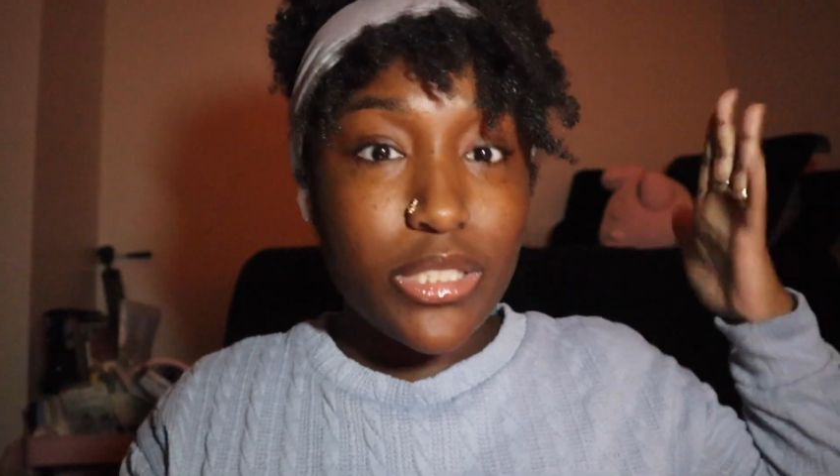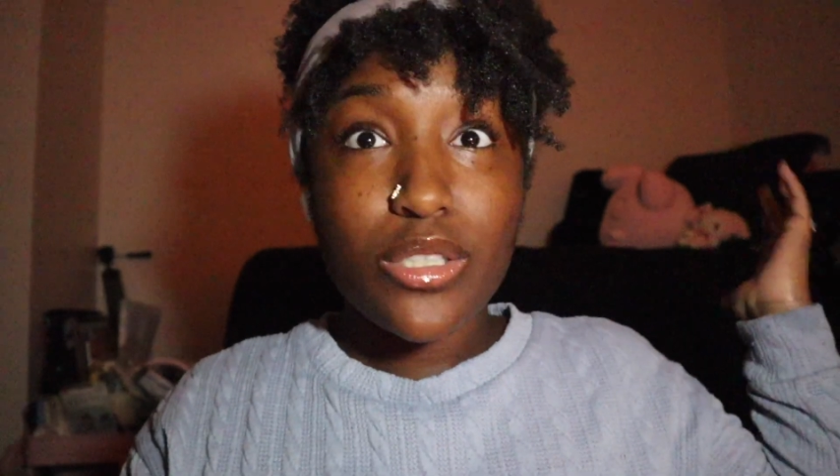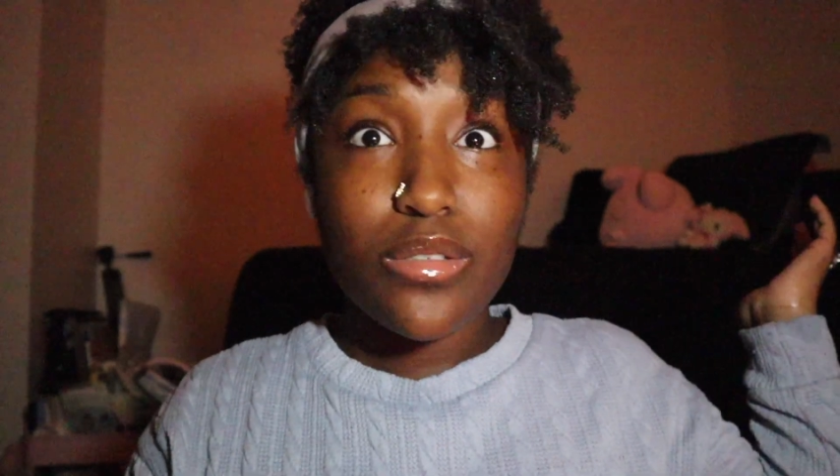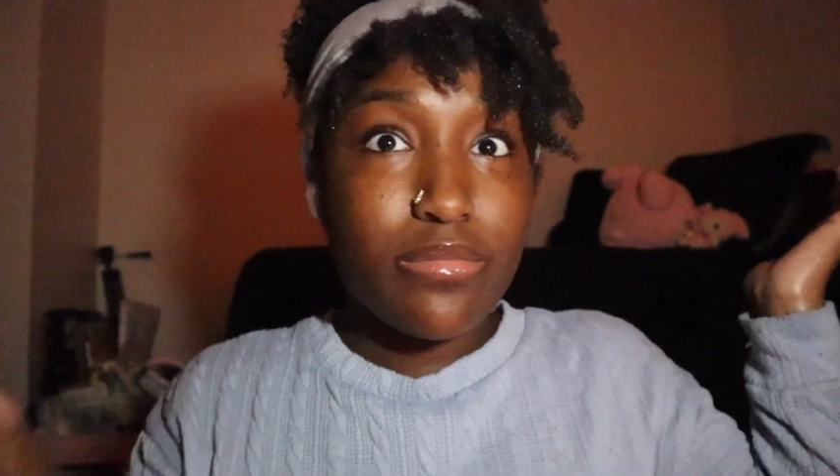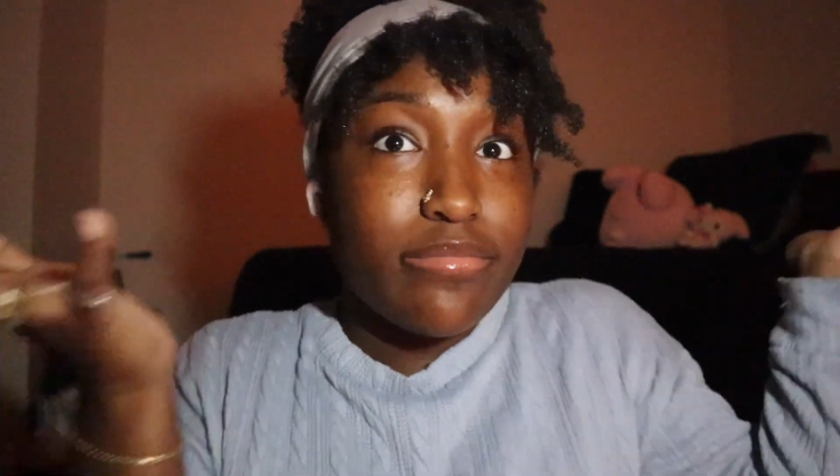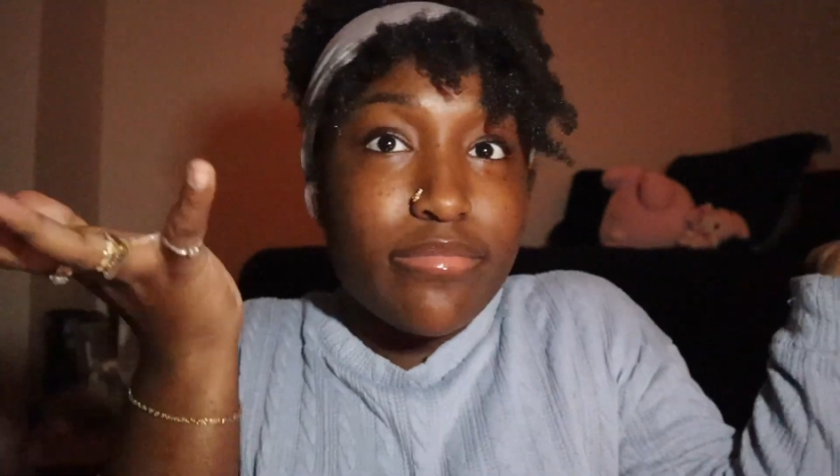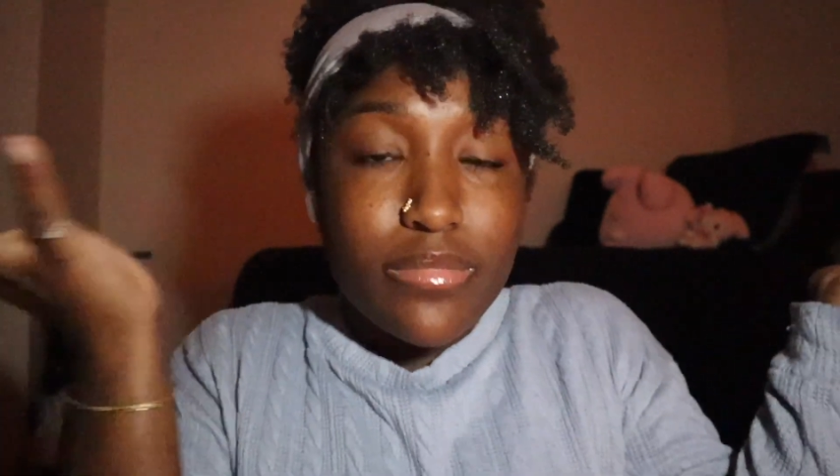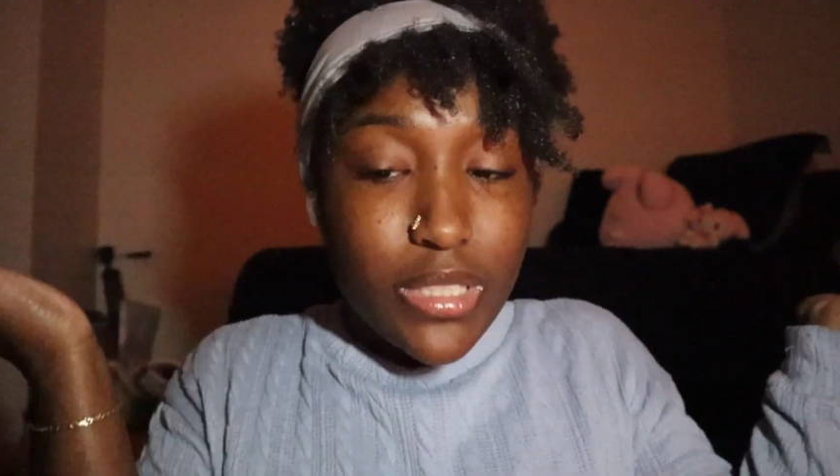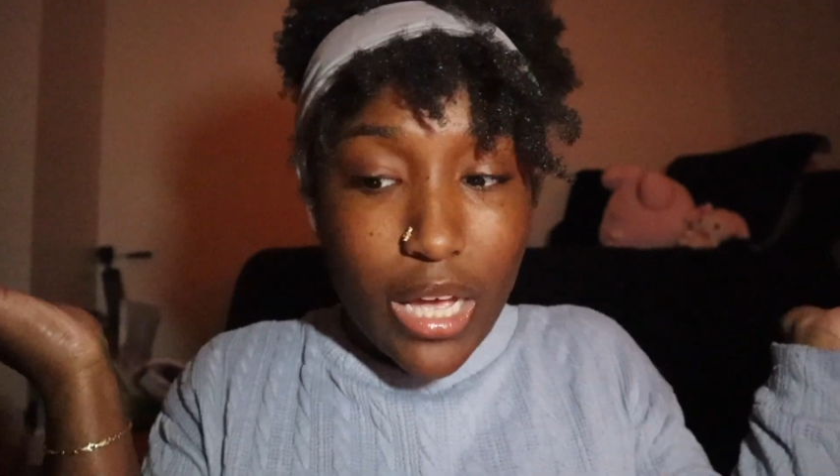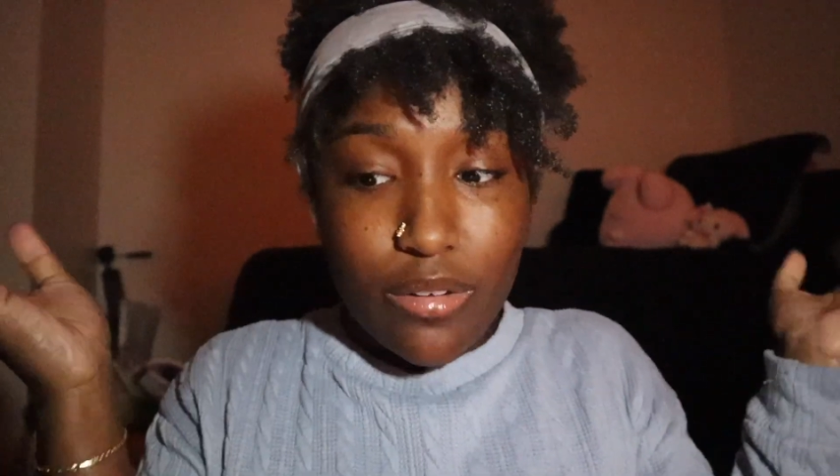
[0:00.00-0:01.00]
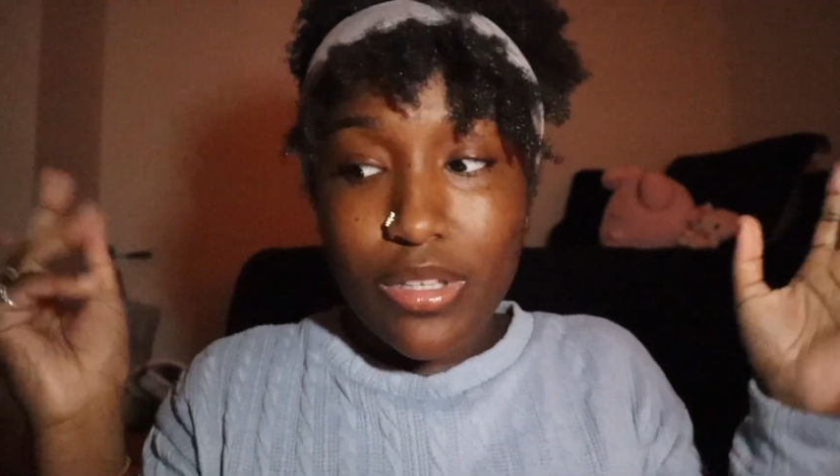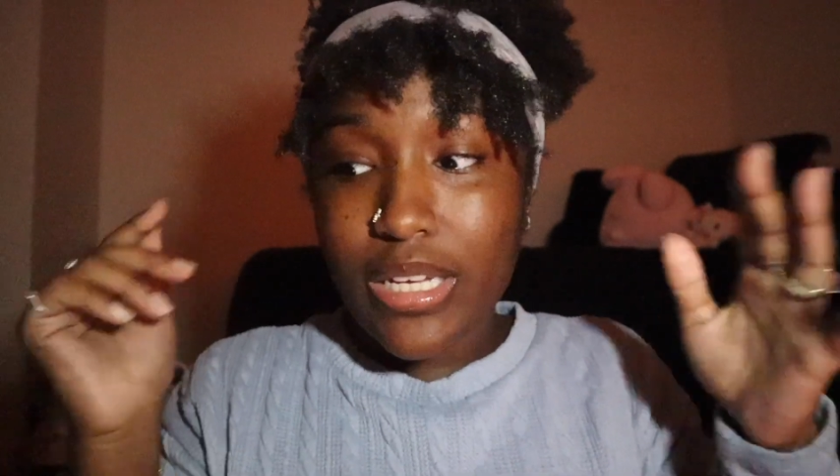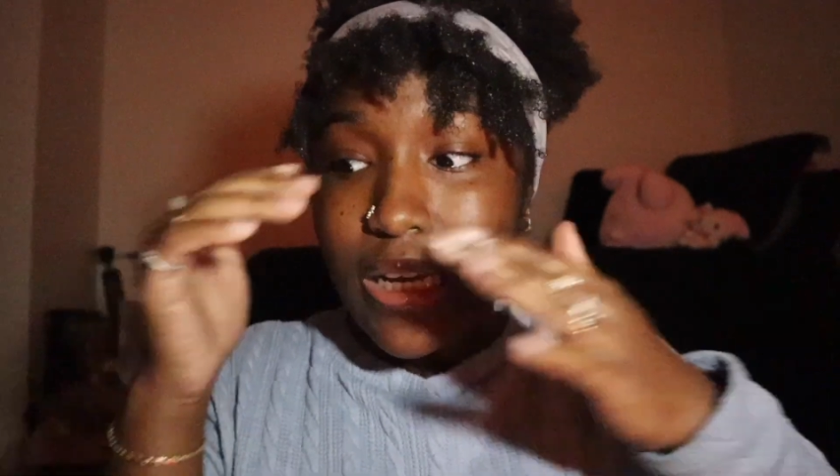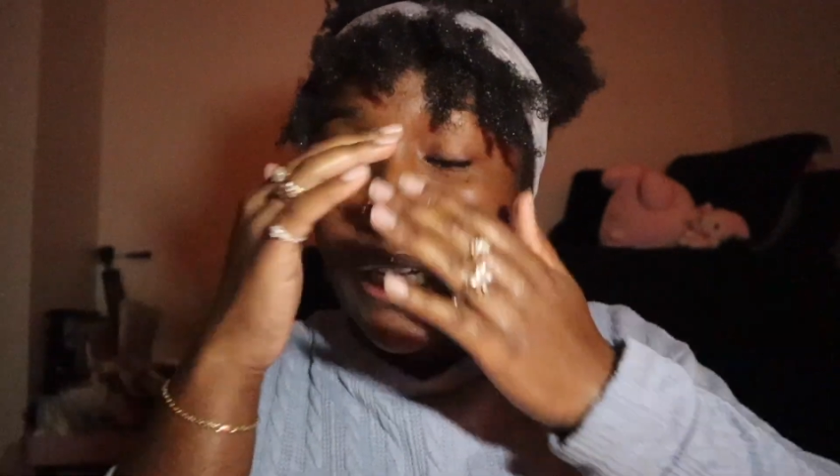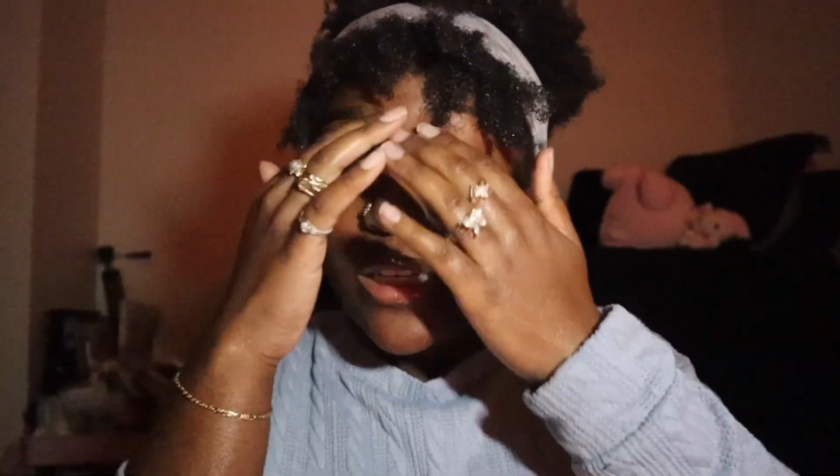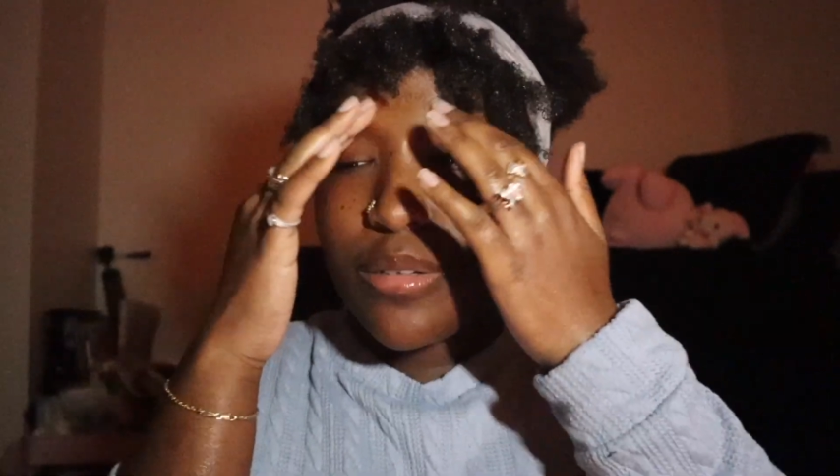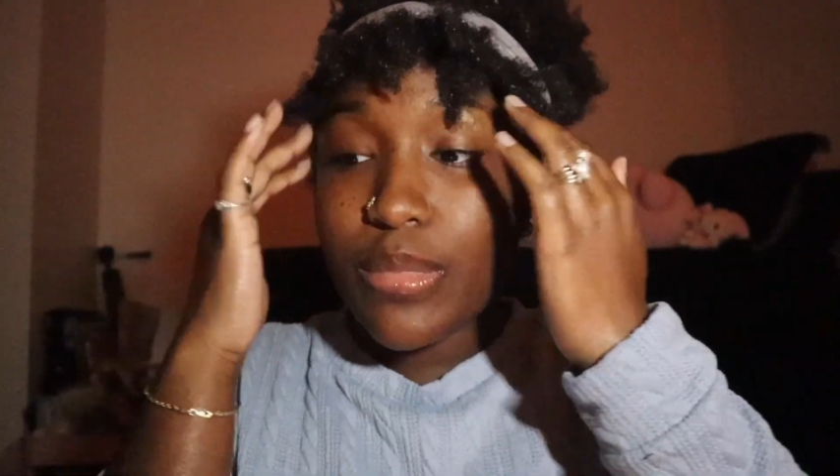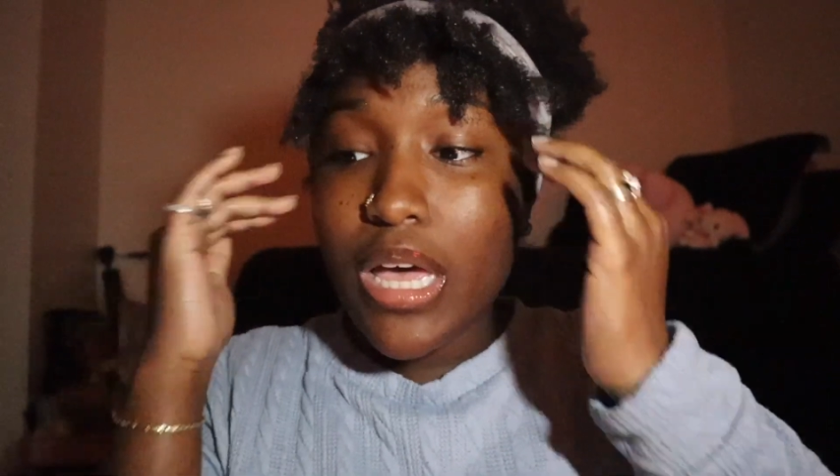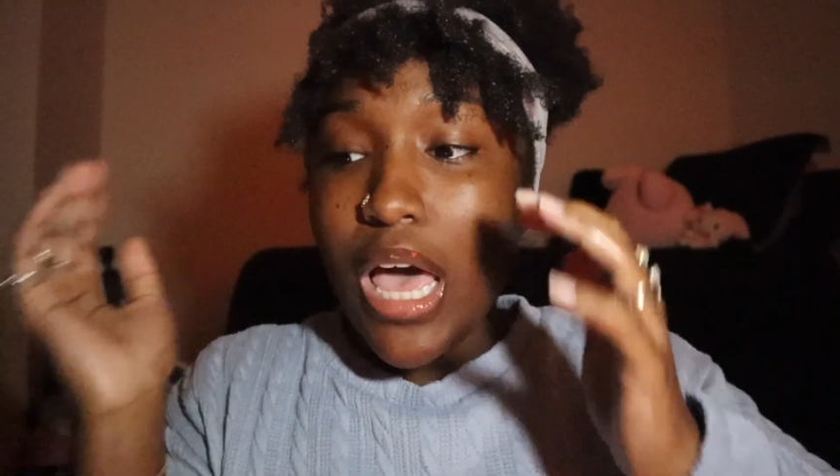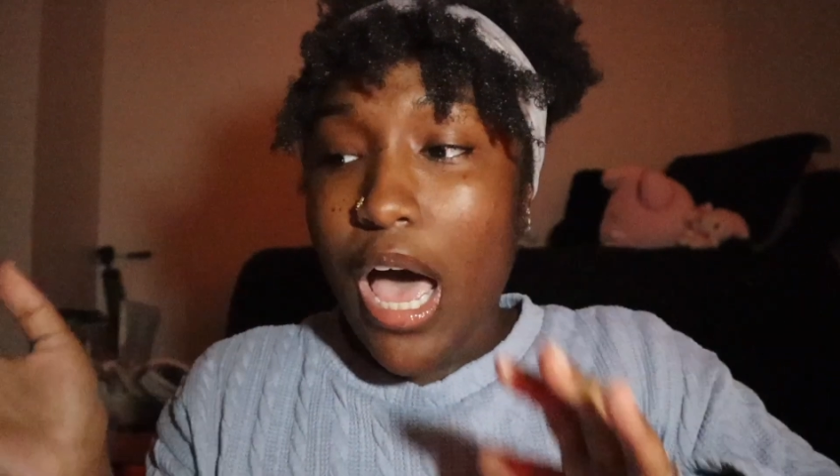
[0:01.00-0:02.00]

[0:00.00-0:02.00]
so I don't think I am.